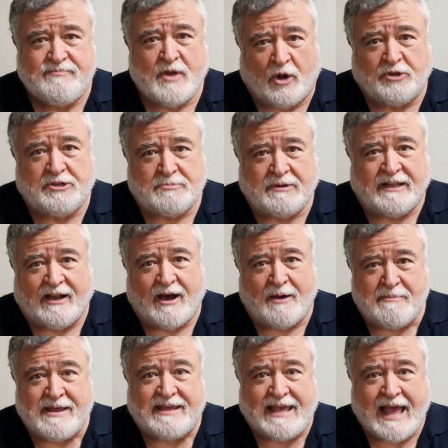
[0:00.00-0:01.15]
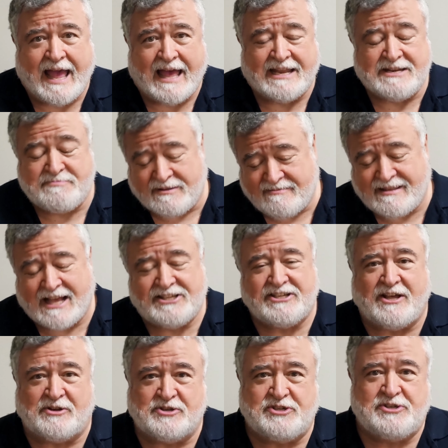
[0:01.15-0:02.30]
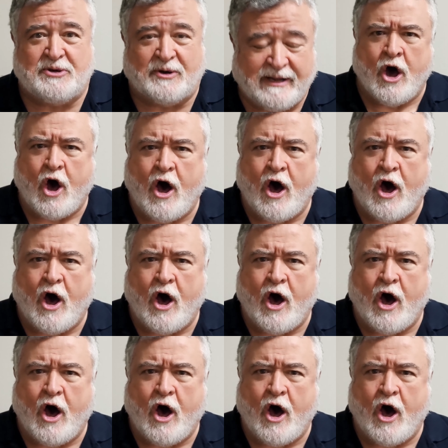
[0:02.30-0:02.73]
ultimately got me canned, but that's another story.